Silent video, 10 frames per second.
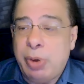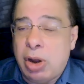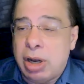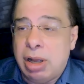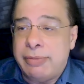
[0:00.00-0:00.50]

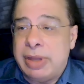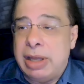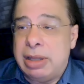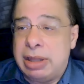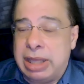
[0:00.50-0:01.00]
part of
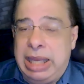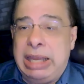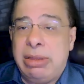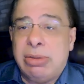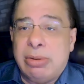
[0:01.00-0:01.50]
the the
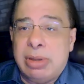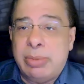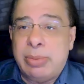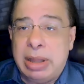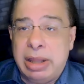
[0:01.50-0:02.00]
ether
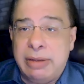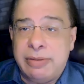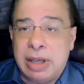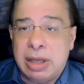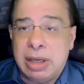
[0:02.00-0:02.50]
that we live
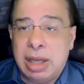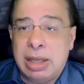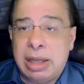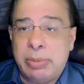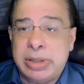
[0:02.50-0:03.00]
in
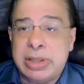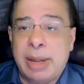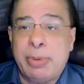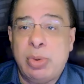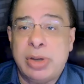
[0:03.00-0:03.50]
and then we
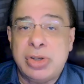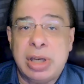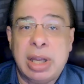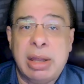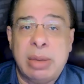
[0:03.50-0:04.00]
stop
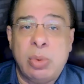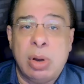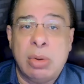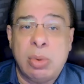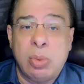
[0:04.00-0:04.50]
questioning how they
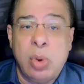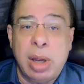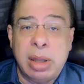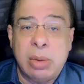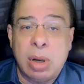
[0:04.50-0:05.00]
work or
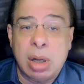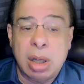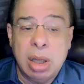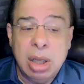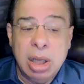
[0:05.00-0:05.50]
why they
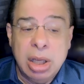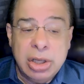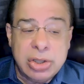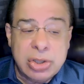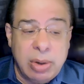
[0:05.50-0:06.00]
work
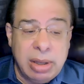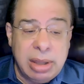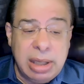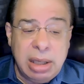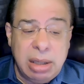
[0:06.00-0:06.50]
so i
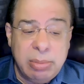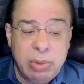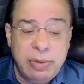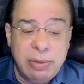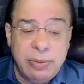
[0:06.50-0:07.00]
think
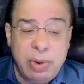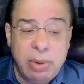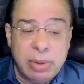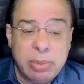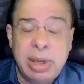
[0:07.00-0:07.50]
moving
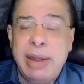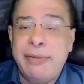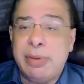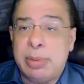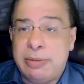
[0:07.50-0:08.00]
forward we have
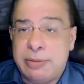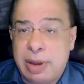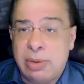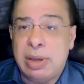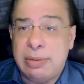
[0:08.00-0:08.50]
to be
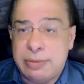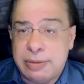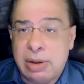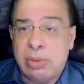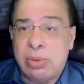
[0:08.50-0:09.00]
very
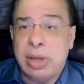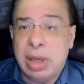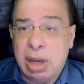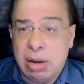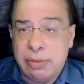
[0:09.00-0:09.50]
very
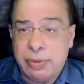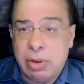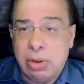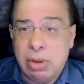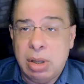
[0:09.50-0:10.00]

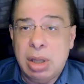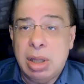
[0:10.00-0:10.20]
careful